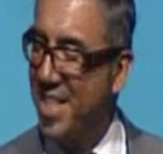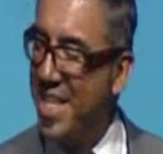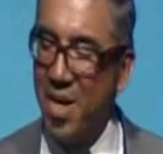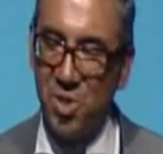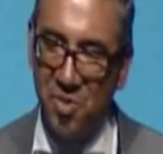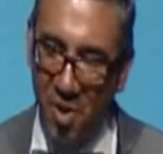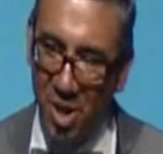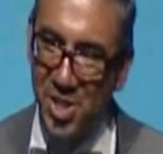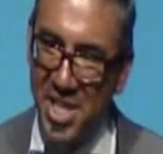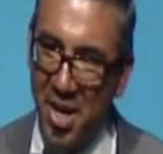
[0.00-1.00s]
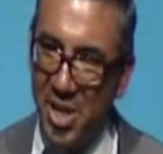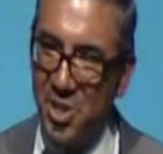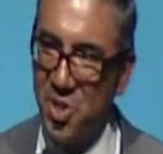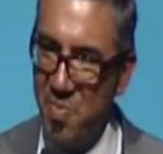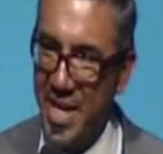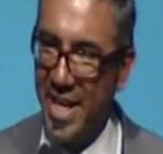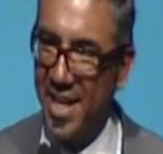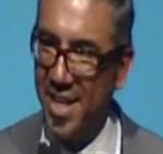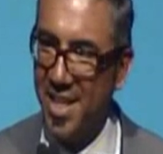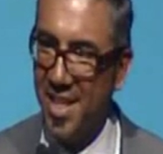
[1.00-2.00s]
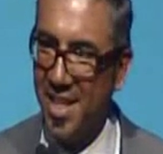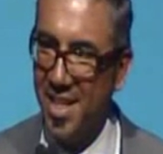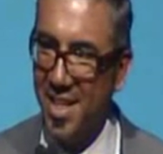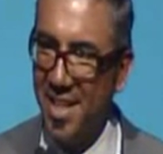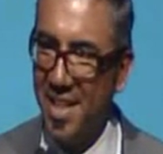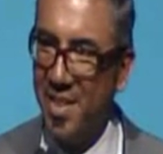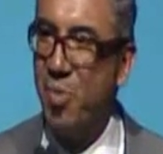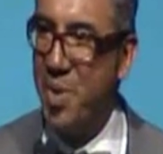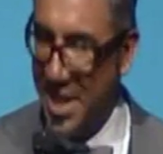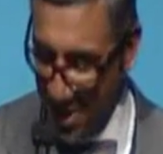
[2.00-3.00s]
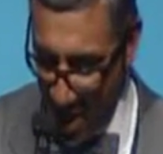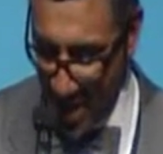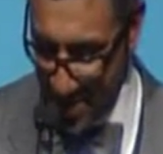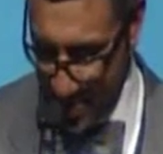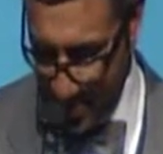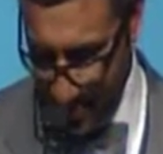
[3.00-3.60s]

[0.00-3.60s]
And that was far scarier to me than being lost.